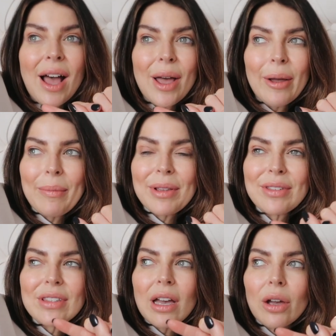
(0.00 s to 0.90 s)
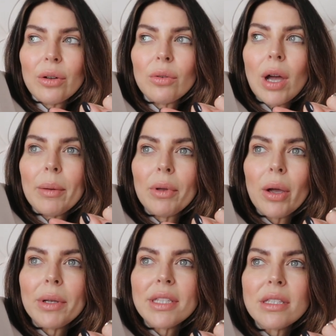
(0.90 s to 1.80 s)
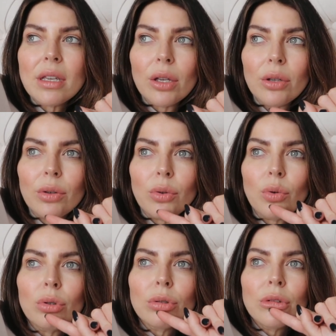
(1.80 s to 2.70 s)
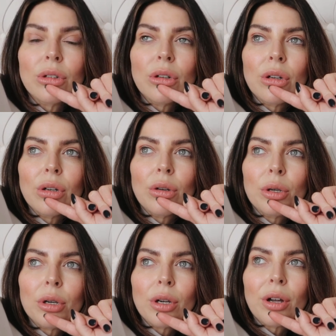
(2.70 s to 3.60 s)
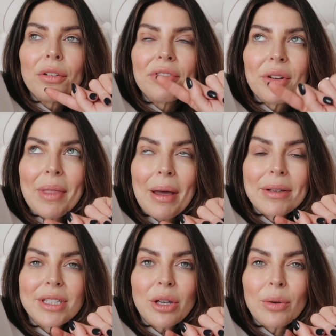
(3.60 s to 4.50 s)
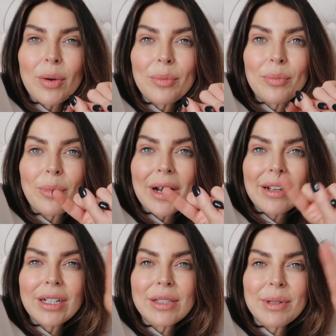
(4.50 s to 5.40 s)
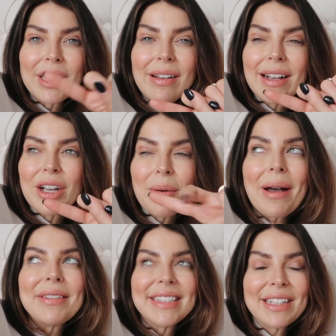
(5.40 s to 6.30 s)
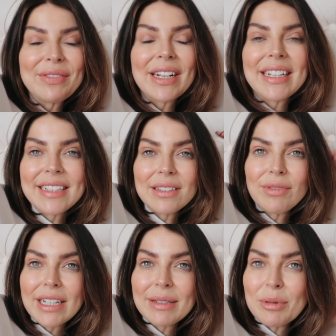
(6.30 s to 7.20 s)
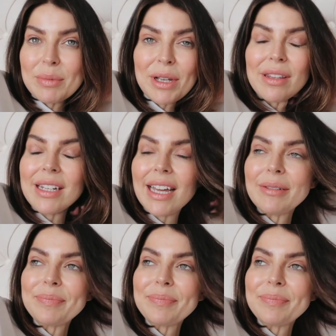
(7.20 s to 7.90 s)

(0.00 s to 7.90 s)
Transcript: So I'm going to film that. So when it, cause we're gonna go out this evening, it's Rick's mum's birthday.